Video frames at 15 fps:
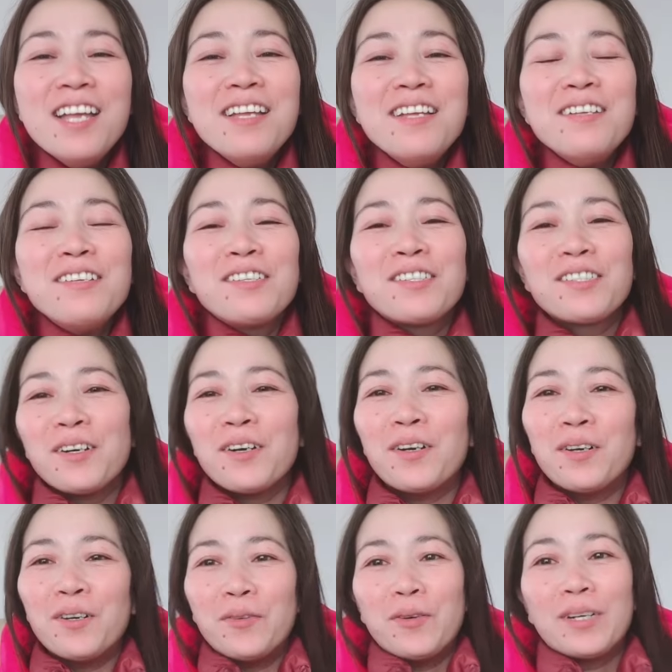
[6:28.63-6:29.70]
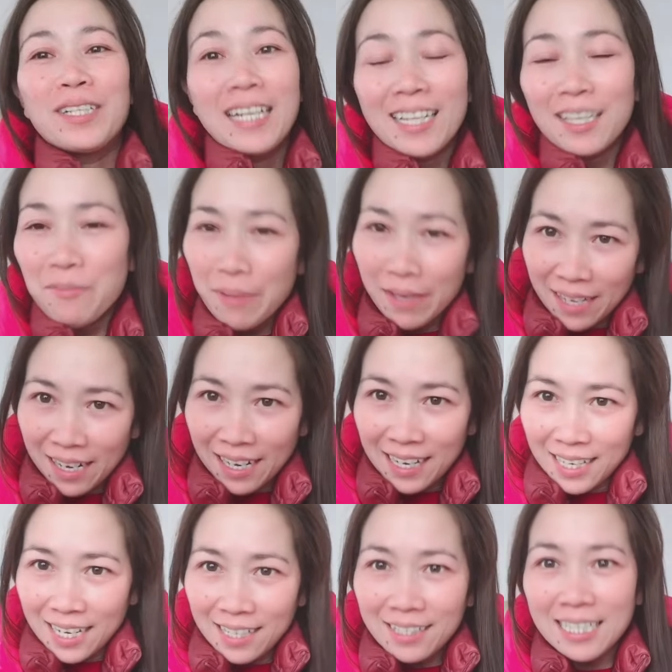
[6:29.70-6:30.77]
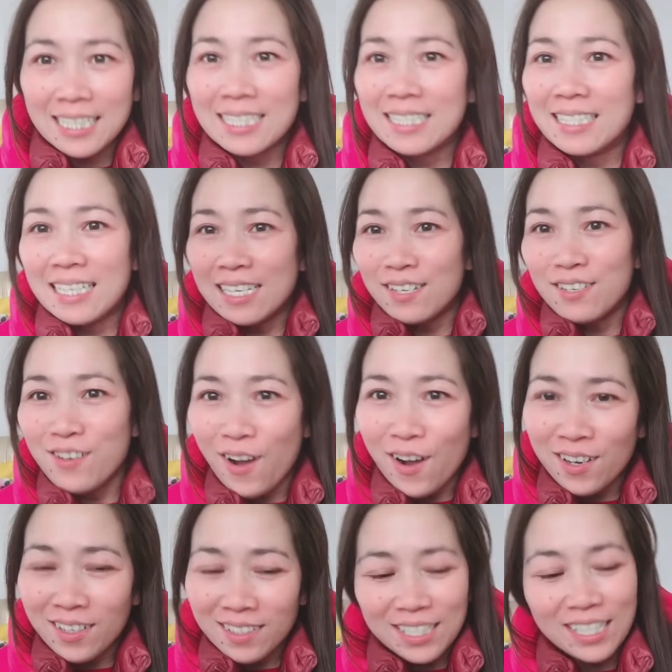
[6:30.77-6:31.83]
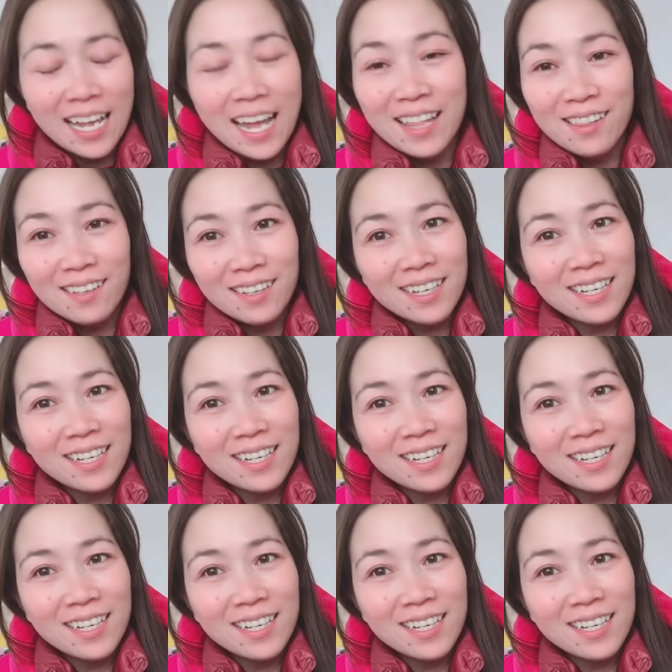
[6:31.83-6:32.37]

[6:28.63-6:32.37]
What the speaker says: So, wag na natin patagalin. Let's sing a song together.